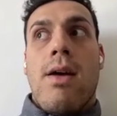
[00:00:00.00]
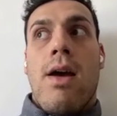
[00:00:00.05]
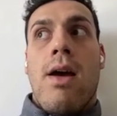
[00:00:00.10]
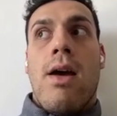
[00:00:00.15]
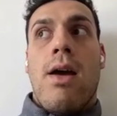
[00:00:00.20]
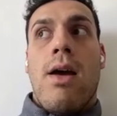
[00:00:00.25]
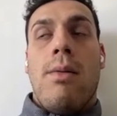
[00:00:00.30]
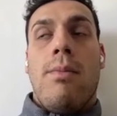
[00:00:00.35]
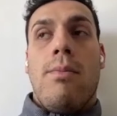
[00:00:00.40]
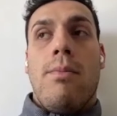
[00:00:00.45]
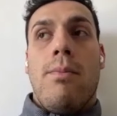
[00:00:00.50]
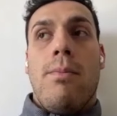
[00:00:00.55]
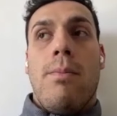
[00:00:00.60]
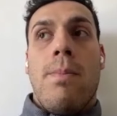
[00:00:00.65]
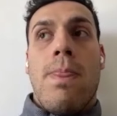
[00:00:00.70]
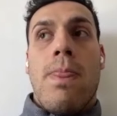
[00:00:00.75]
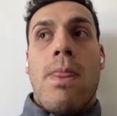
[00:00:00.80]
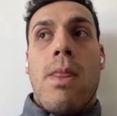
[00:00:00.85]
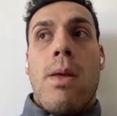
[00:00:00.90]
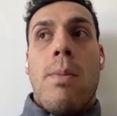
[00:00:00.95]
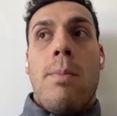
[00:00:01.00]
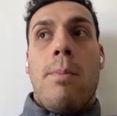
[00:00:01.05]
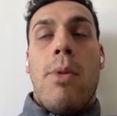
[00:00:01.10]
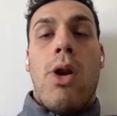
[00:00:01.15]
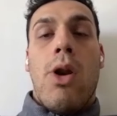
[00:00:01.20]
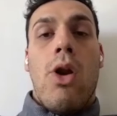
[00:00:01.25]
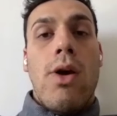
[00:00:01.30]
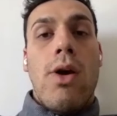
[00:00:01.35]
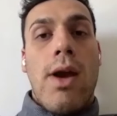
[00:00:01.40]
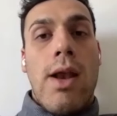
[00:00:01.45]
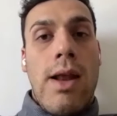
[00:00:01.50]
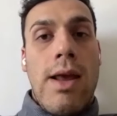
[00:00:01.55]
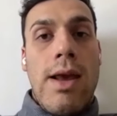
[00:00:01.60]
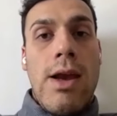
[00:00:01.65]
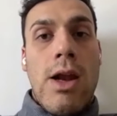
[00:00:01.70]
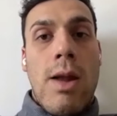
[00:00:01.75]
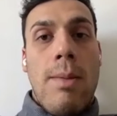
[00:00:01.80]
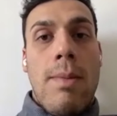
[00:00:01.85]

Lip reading: Um, but luckily,